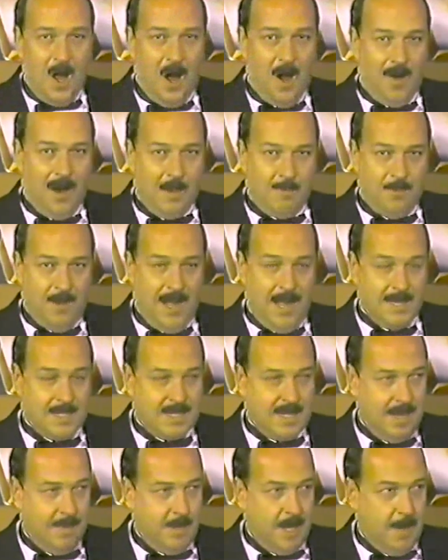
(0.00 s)
All right,
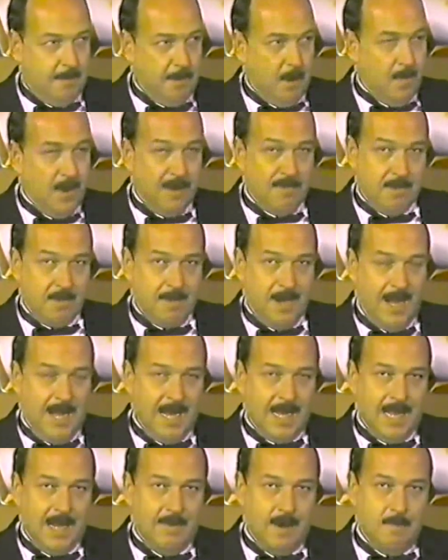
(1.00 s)
fans, coming up a week from
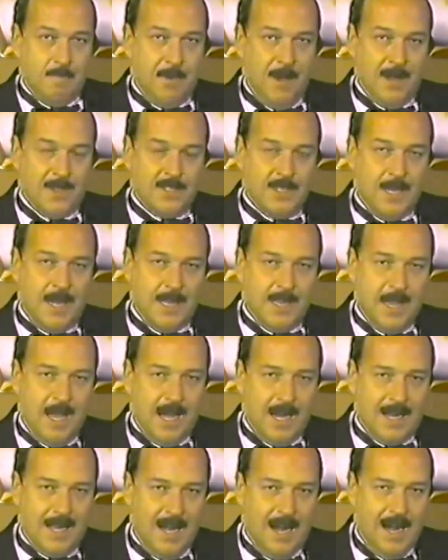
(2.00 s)
tonight here at Boston at
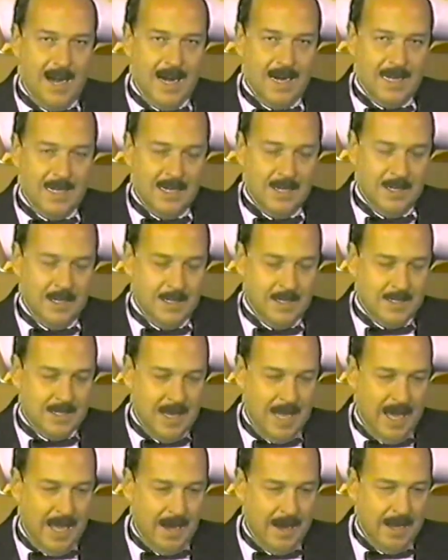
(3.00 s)
the Garden.
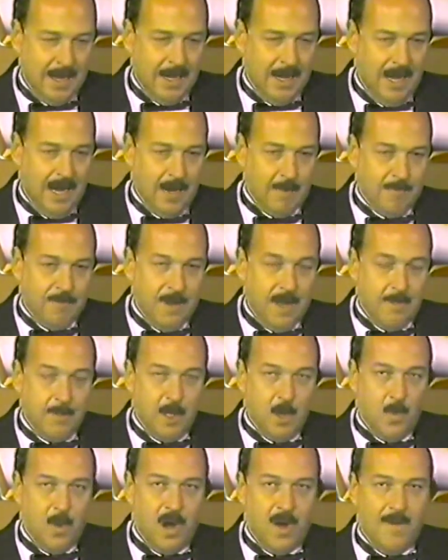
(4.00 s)
Saturday night,
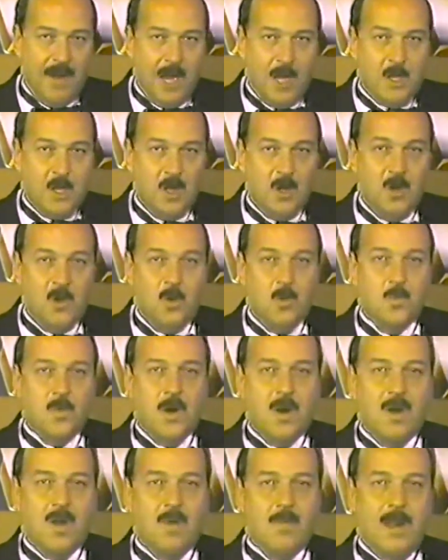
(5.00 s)
February 2,
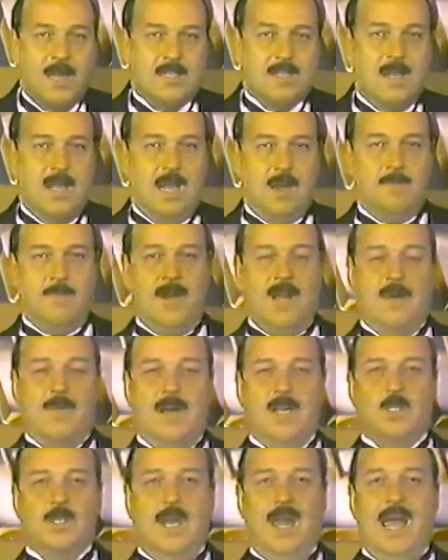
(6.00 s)
World Wrestling
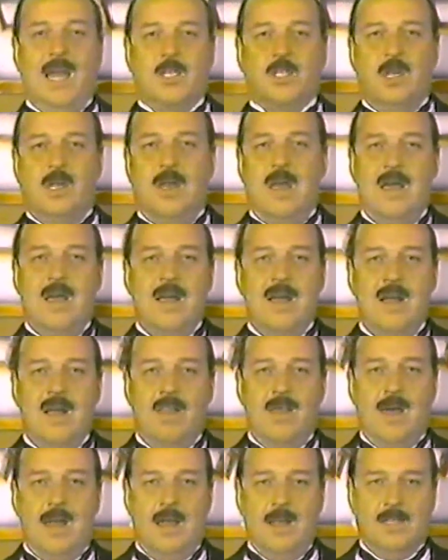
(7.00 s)
Federation action.
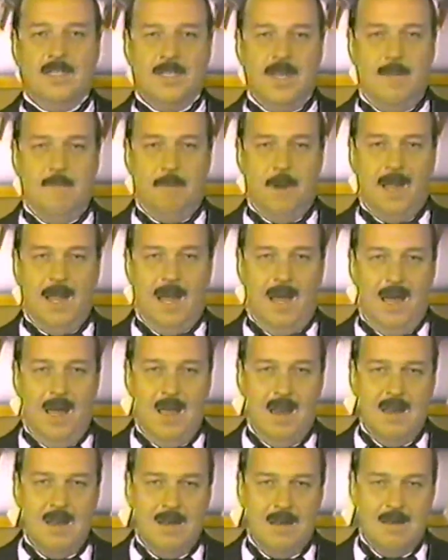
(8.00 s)
That is simply
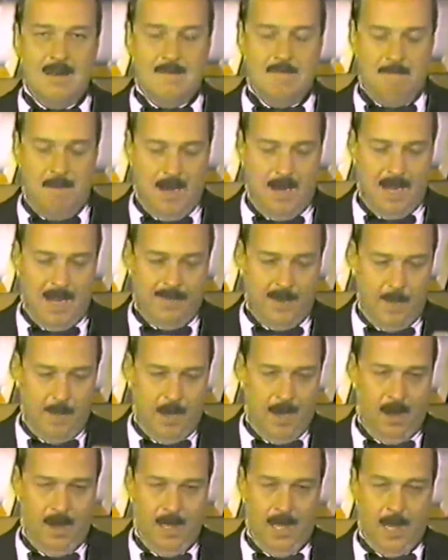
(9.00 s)

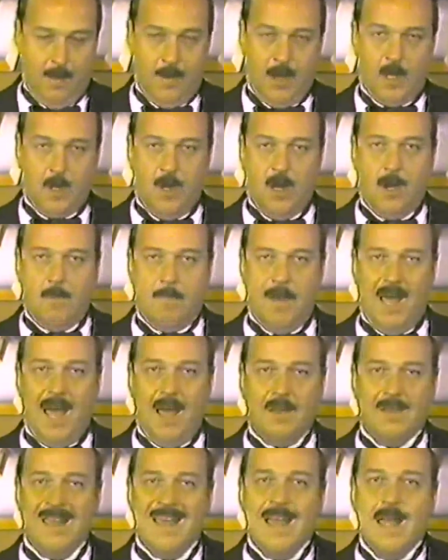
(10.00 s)
unbelievable. In a return
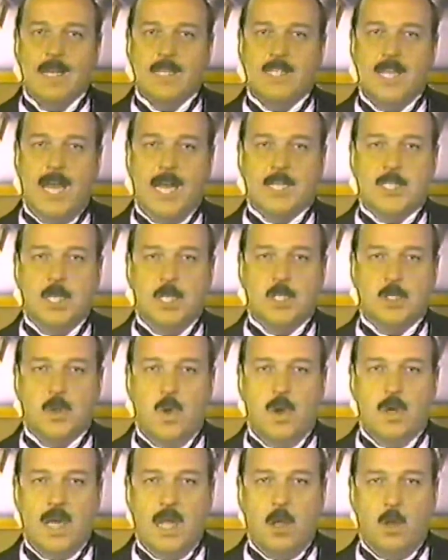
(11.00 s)
bout, Texas
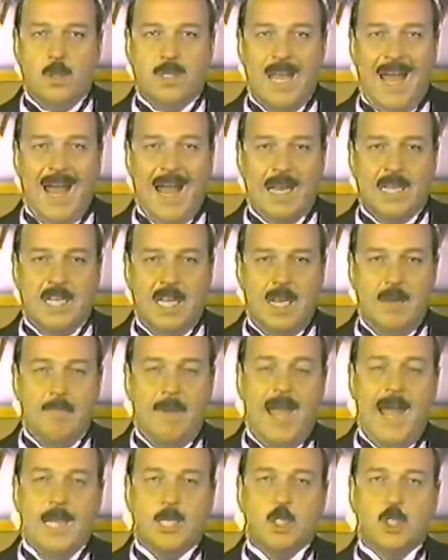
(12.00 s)
Tornado Tag Team
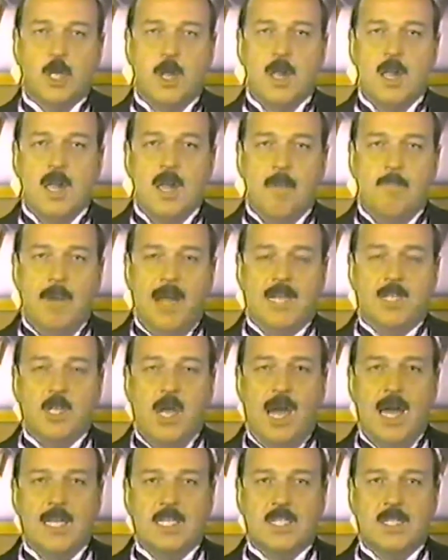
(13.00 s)
match. Big
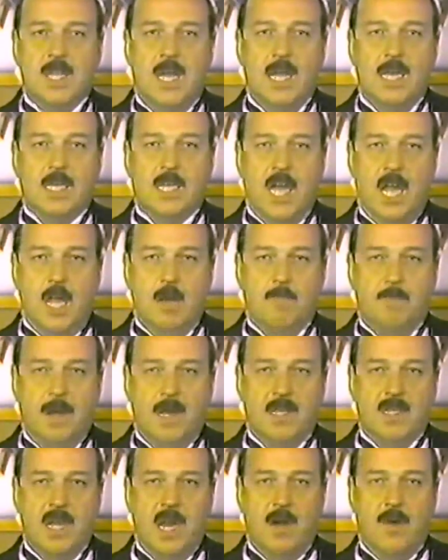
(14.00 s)
John Studd, Ken
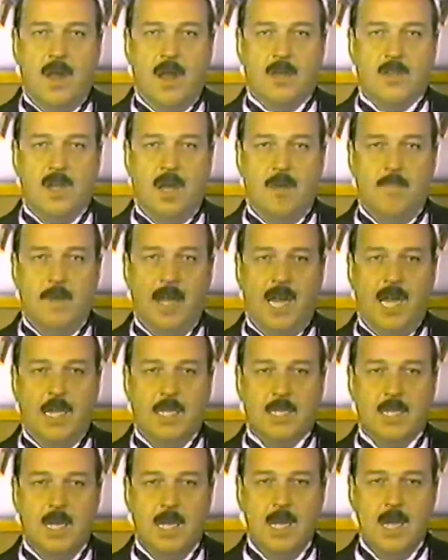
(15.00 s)
Patera to
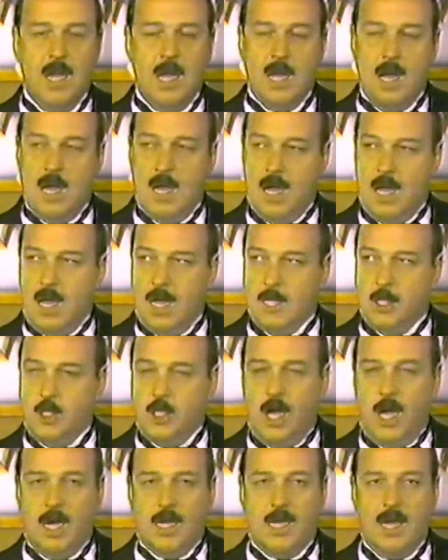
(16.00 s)
meet.
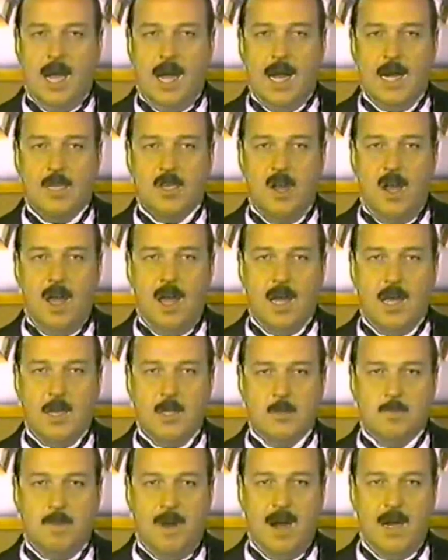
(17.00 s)
Junkyard Dog and
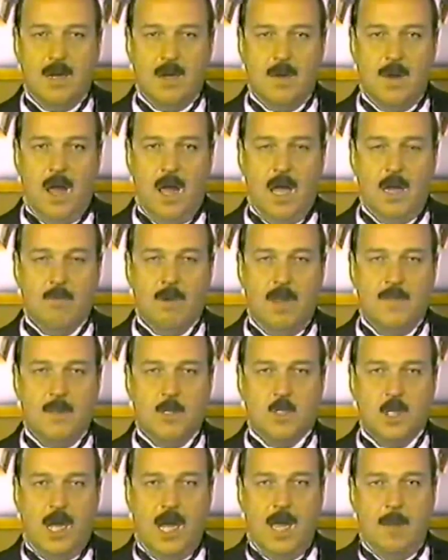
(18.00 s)
his partner Andre
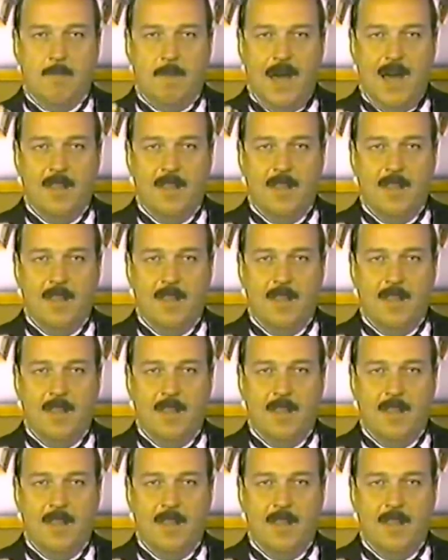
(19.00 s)
the Giant.